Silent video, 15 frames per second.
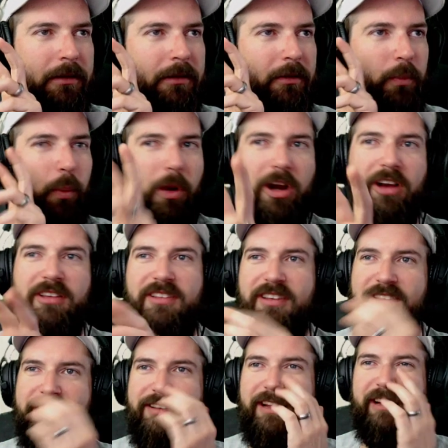words and
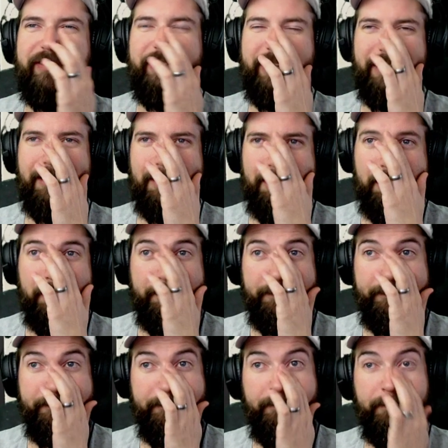stuff in,
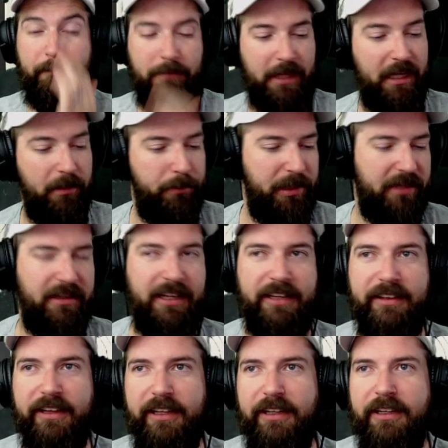and I picked like
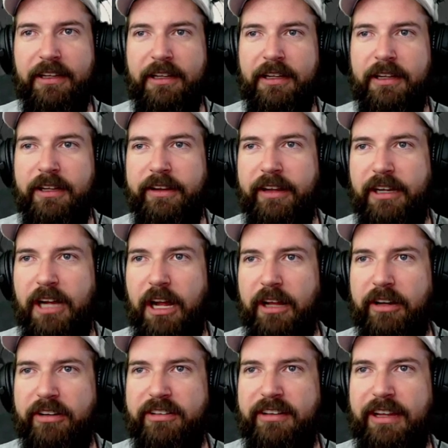the
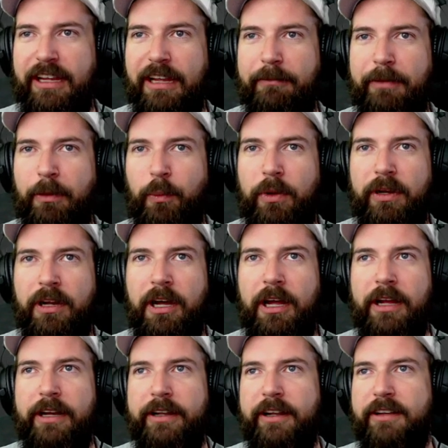color scheme and
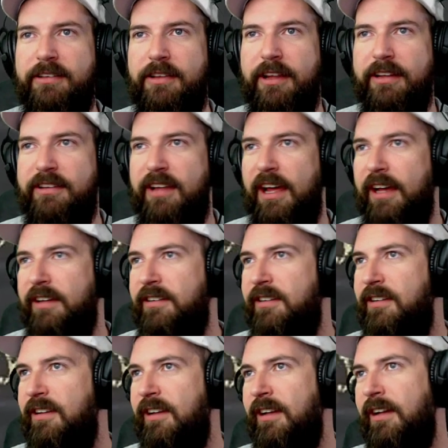whatnot, and the
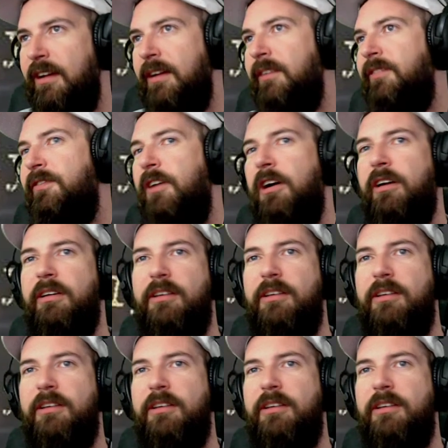text, font,